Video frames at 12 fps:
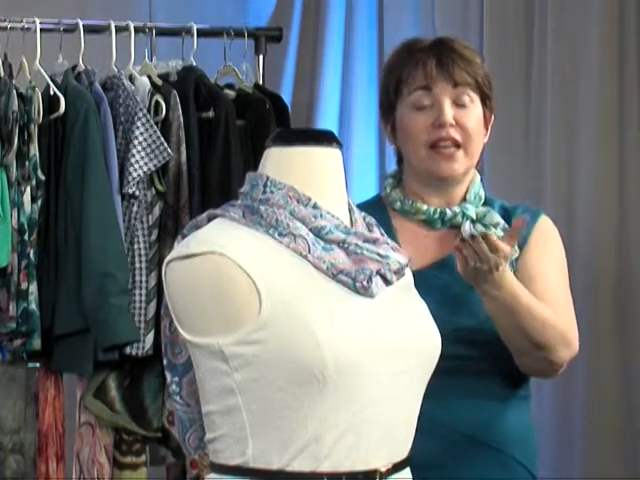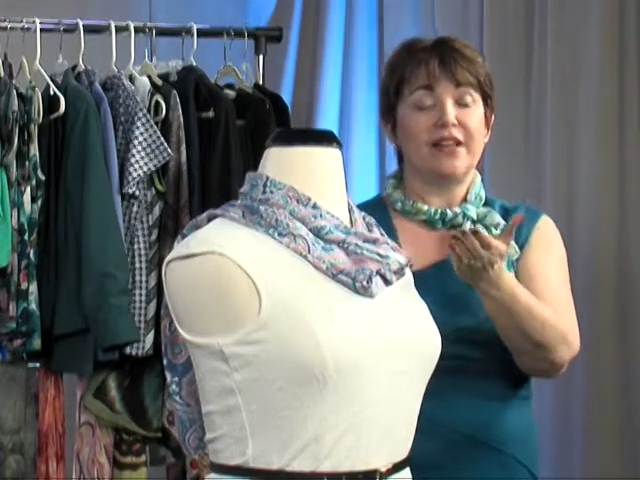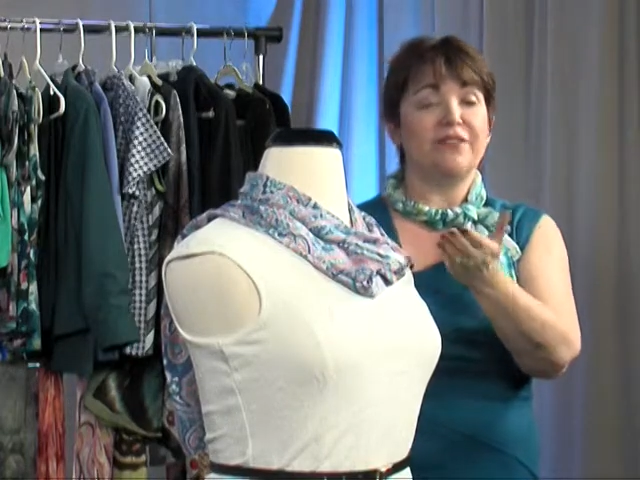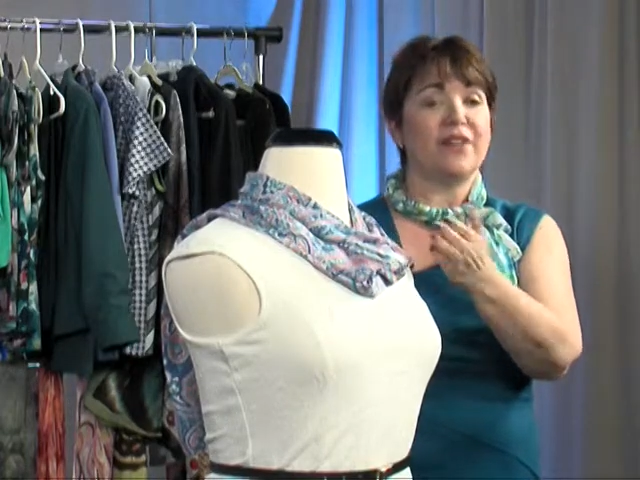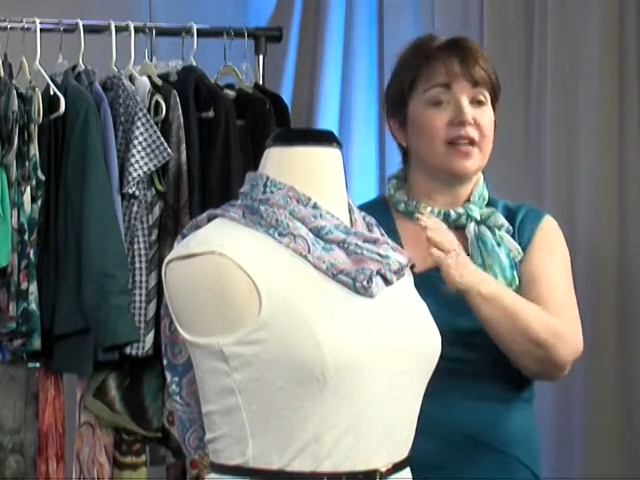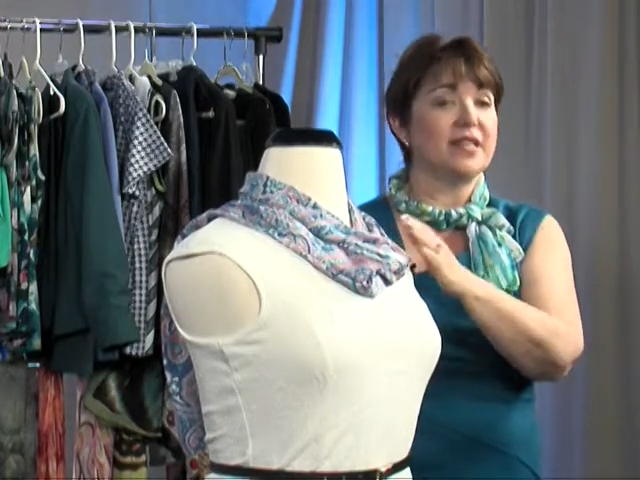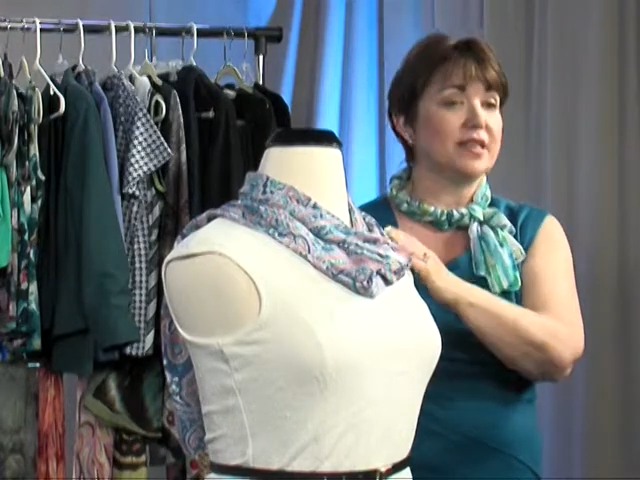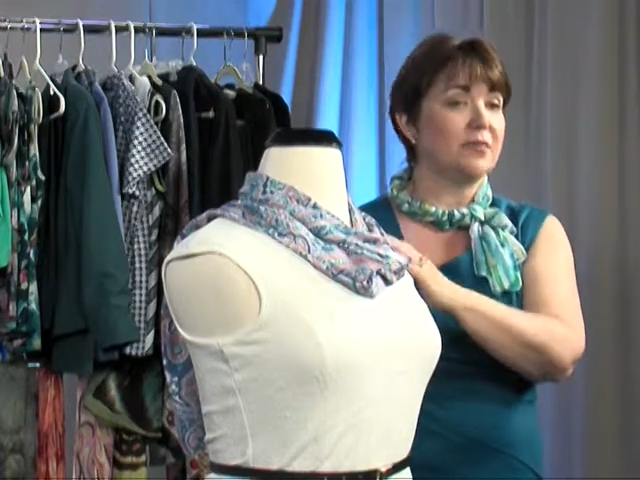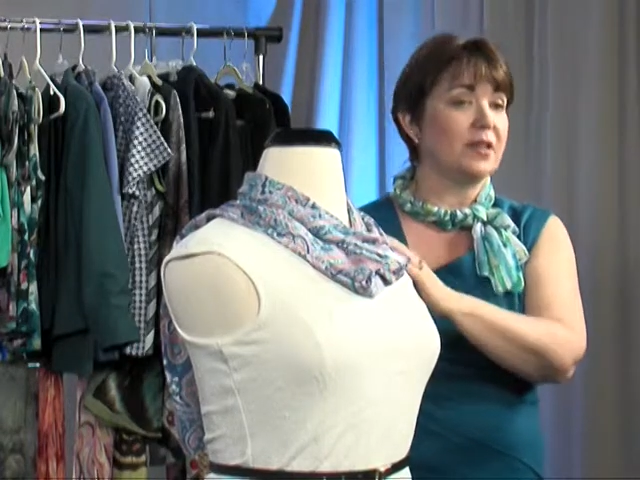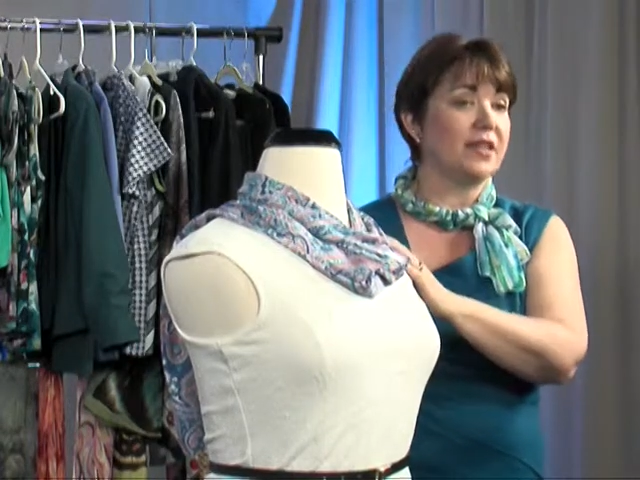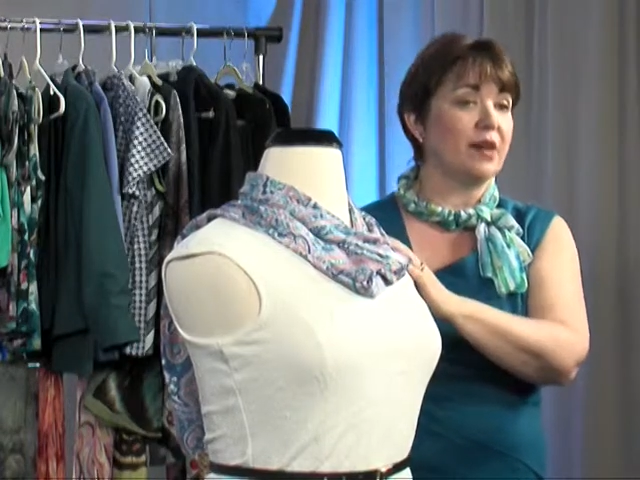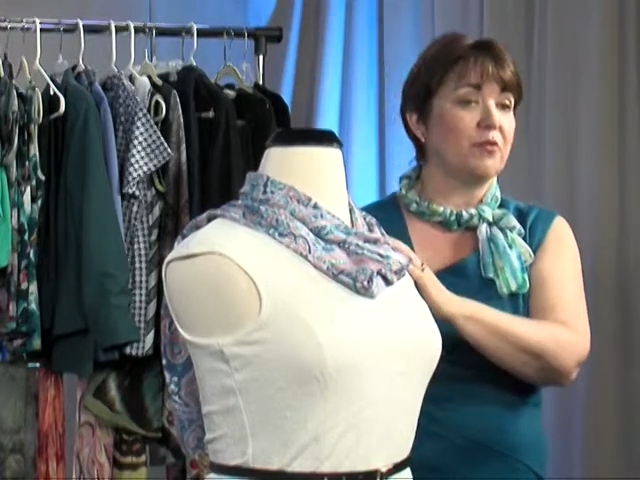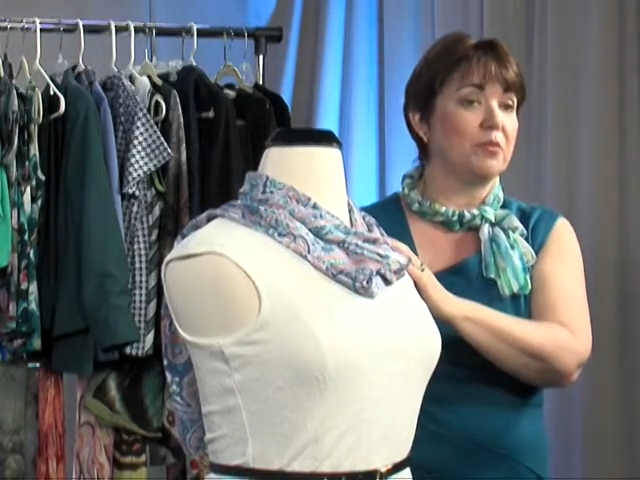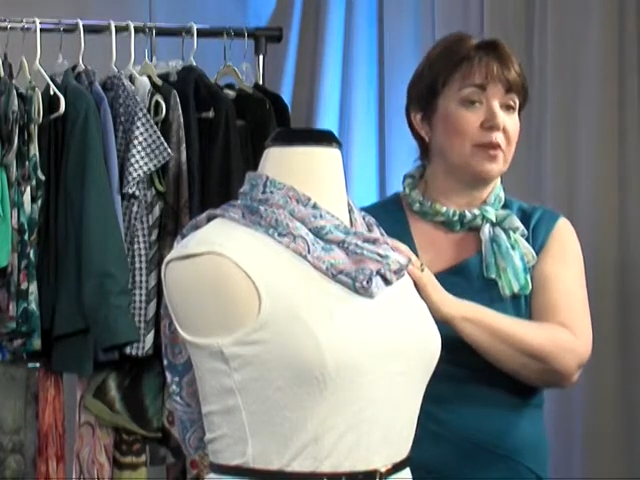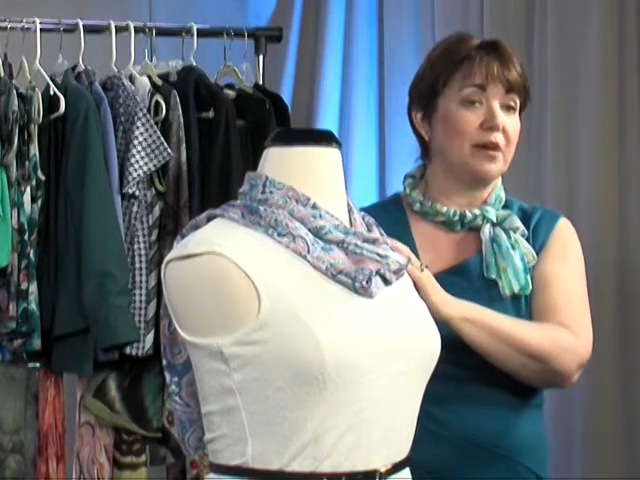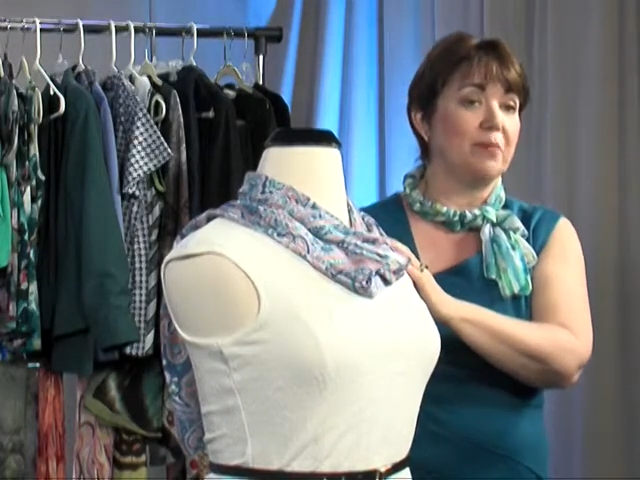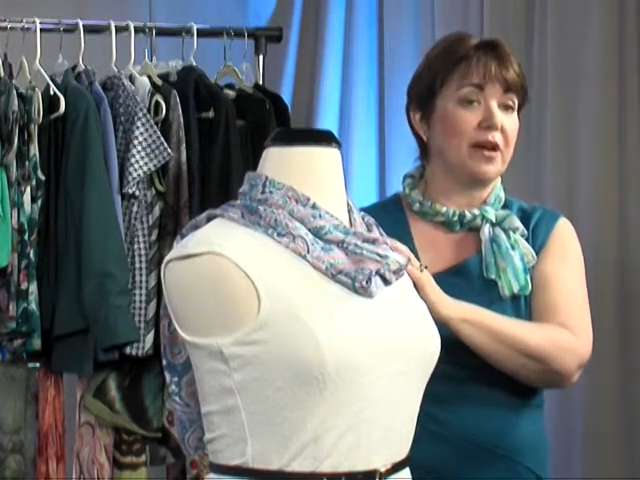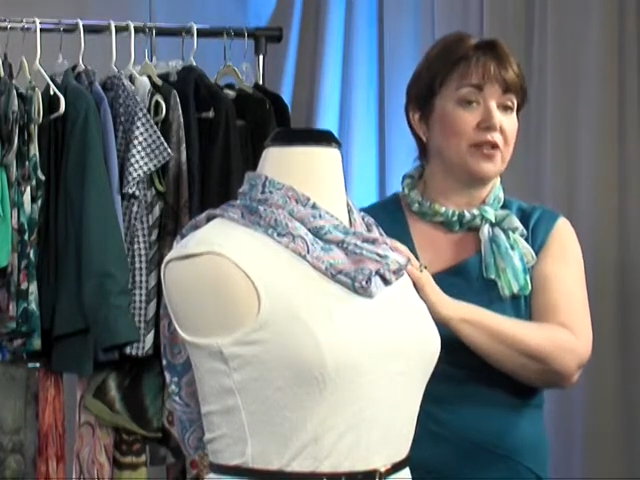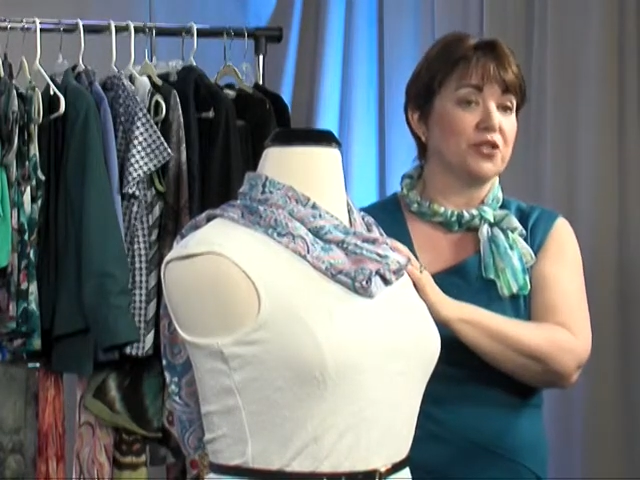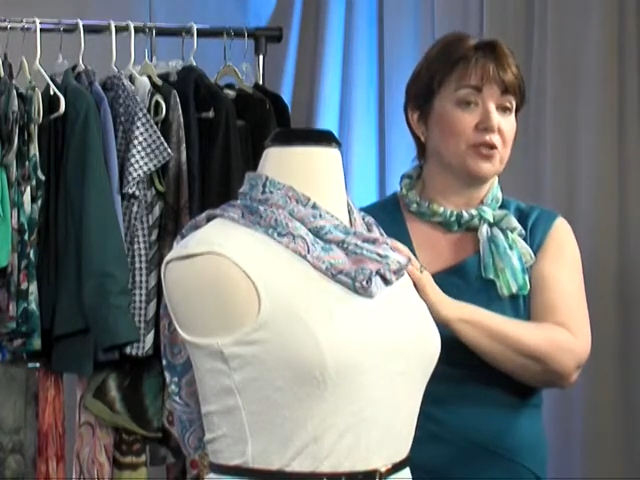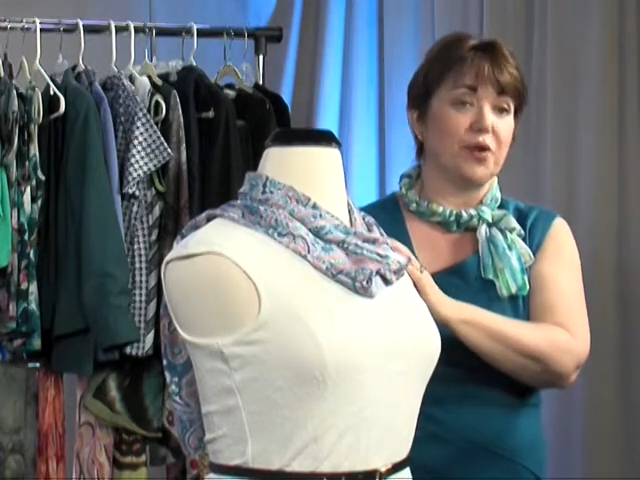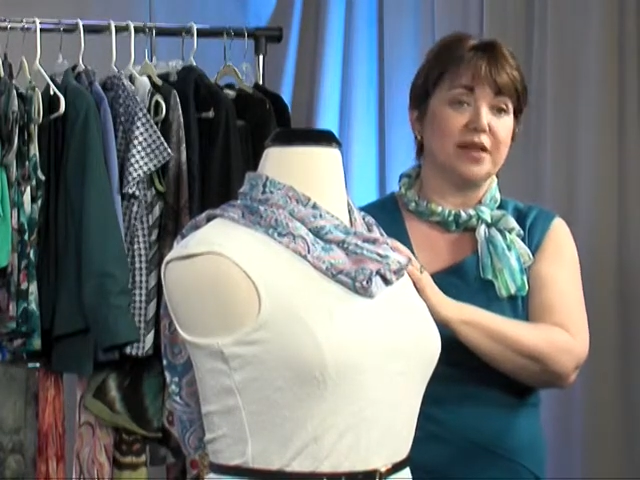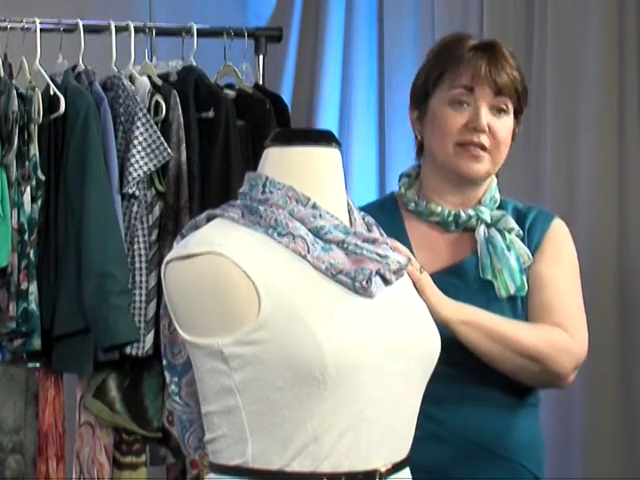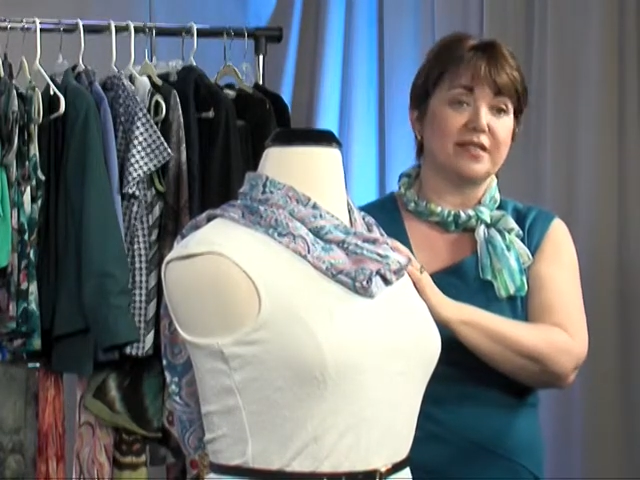and find something that would be a better
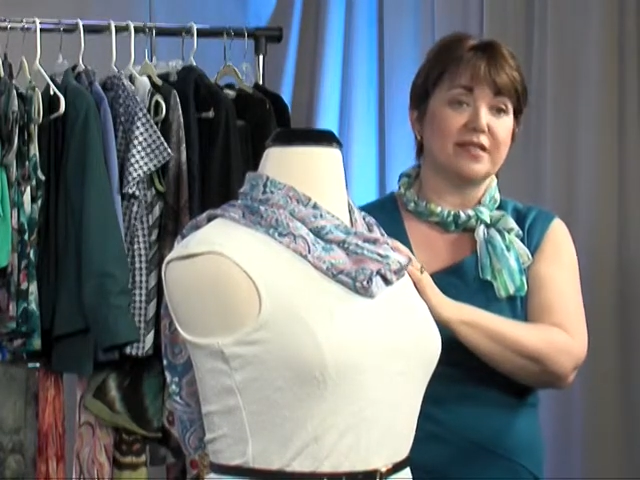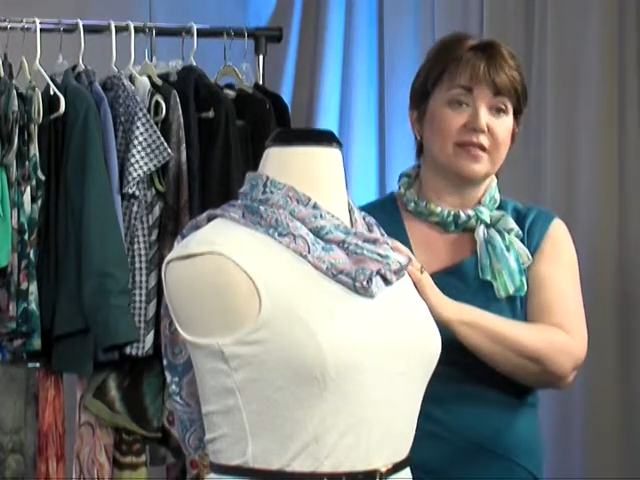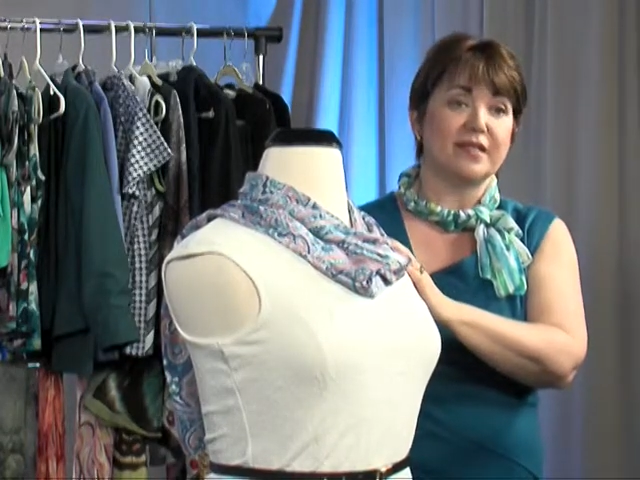choice.